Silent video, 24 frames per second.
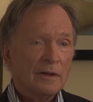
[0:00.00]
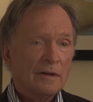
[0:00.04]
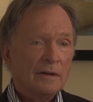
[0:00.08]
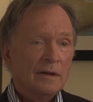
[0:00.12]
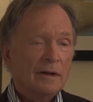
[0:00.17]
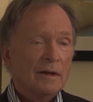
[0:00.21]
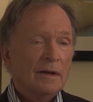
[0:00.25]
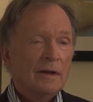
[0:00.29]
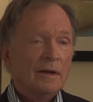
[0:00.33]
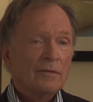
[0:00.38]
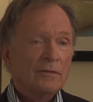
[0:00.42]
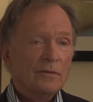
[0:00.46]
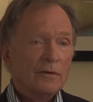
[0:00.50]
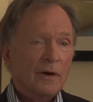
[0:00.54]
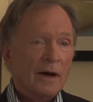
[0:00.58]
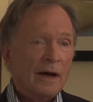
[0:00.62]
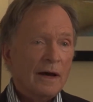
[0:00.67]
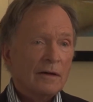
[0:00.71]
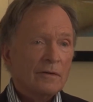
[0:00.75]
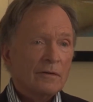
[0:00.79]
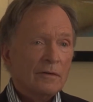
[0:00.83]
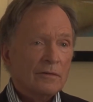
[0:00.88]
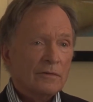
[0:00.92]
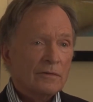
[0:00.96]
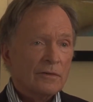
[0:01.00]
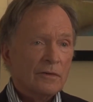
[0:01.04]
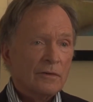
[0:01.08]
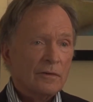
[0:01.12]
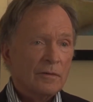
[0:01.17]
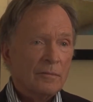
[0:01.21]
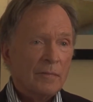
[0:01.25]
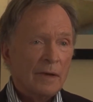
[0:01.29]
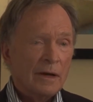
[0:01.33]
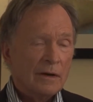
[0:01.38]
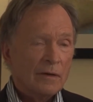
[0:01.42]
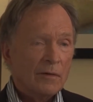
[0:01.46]
And so actors
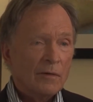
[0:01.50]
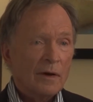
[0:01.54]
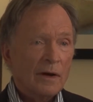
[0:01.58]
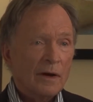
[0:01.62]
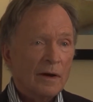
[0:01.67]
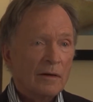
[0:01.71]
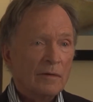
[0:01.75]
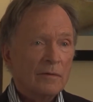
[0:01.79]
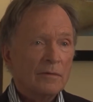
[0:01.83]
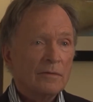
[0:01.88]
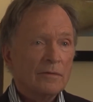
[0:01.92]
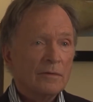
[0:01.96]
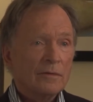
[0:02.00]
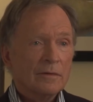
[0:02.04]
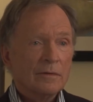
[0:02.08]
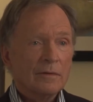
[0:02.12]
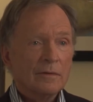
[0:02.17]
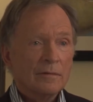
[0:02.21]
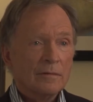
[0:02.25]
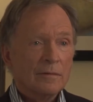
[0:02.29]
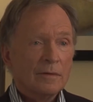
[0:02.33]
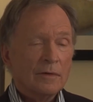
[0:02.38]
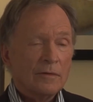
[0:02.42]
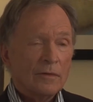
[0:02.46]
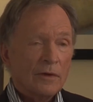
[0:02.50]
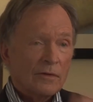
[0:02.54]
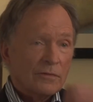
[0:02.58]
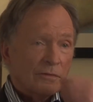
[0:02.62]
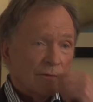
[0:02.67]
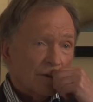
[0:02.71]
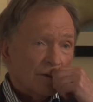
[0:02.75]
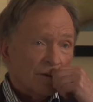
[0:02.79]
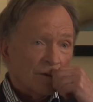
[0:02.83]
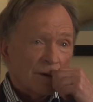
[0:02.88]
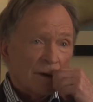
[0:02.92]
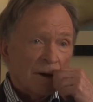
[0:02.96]
could make rounds and adjust
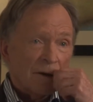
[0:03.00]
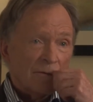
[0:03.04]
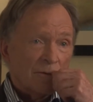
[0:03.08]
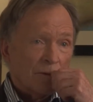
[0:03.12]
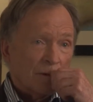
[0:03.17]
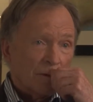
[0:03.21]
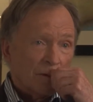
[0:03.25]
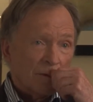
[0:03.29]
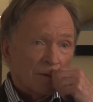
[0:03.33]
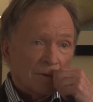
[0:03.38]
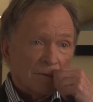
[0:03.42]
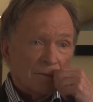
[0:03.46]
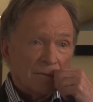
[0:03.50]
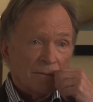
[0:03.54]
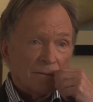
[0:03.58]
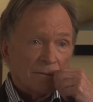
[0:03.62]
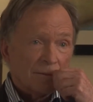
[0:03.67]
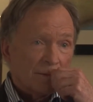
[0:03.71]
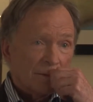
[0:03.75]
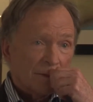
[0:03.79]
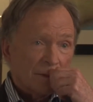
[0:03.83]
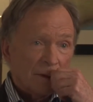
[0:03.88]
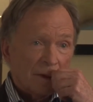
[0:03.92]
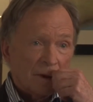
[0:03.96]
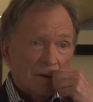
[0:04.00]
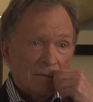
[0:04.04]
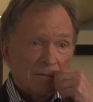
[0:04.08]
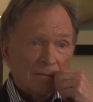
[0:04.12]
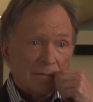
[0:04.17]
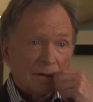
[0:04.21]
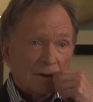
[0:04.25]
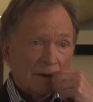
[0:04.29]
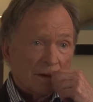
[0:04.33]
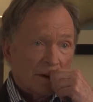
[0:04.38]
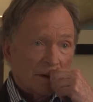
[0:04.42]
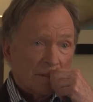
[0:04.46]
their schedules and stuff
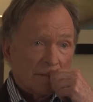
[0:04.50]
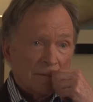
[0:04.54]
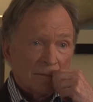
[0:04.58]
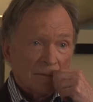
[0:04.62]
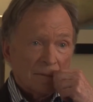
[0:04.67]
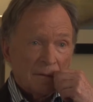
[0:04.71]
like that.